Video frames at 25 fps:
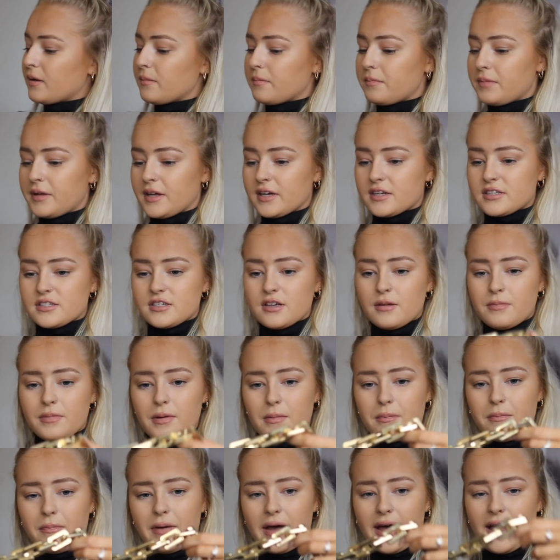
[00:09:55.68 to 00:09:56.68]
it. I then picked up
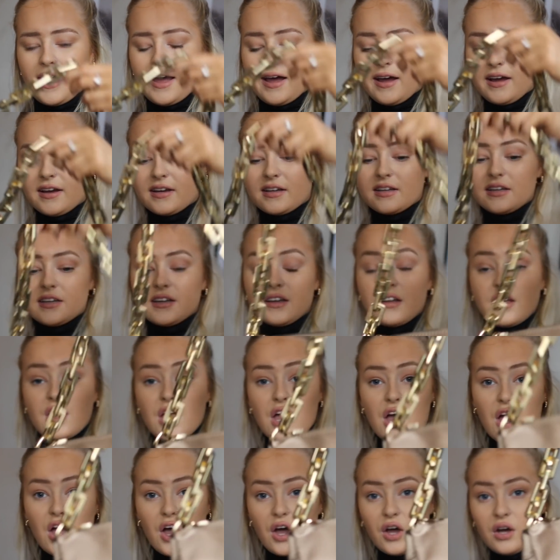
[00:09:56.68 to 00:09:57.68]
a bag
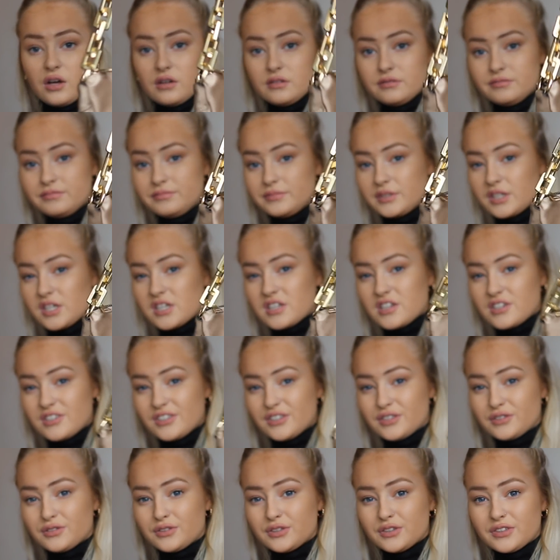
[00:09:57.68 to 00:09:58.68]
because I
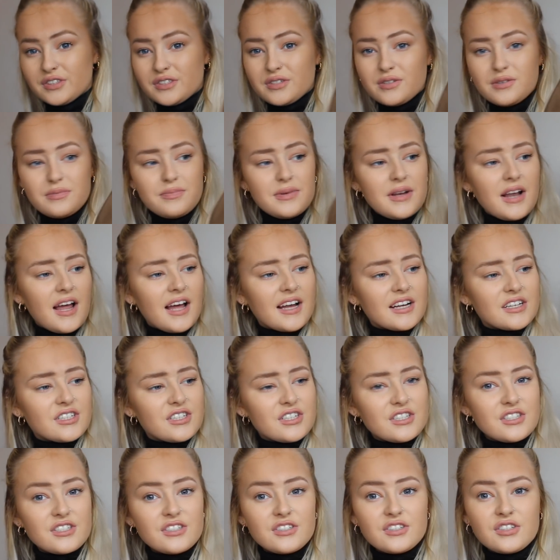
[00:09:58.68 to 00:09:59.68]
just thought this would be like,
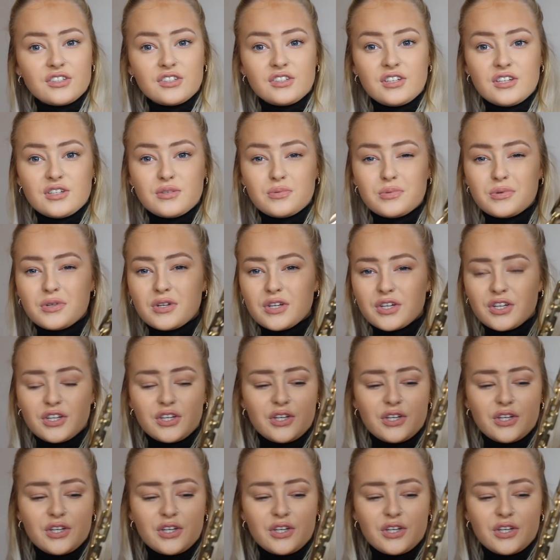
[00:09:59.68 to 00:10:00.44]
just, this would look